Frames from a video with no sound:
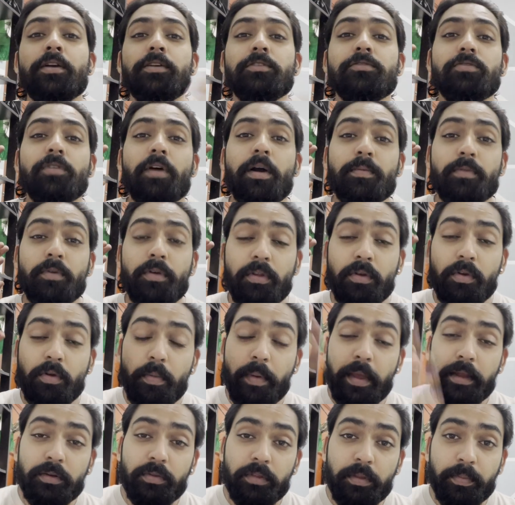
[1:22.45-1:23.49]
So I'm going to go
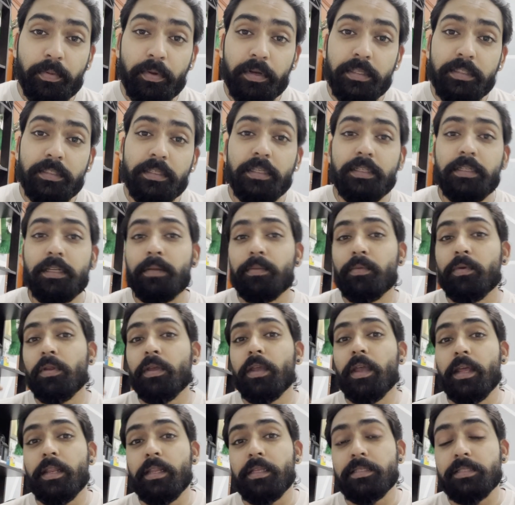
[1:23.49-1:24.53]
back to the police station. I'm going
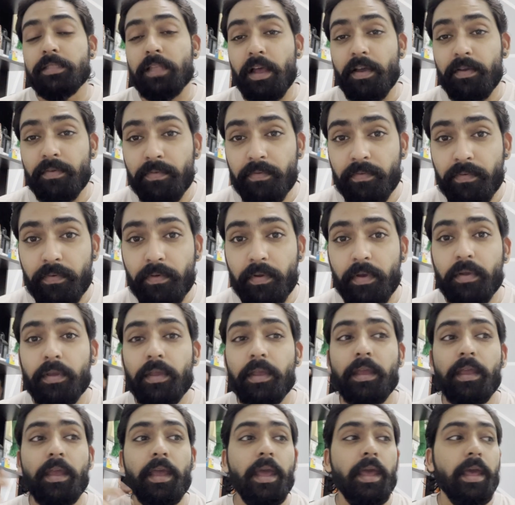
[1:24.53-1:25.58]
to get the stuff, okay?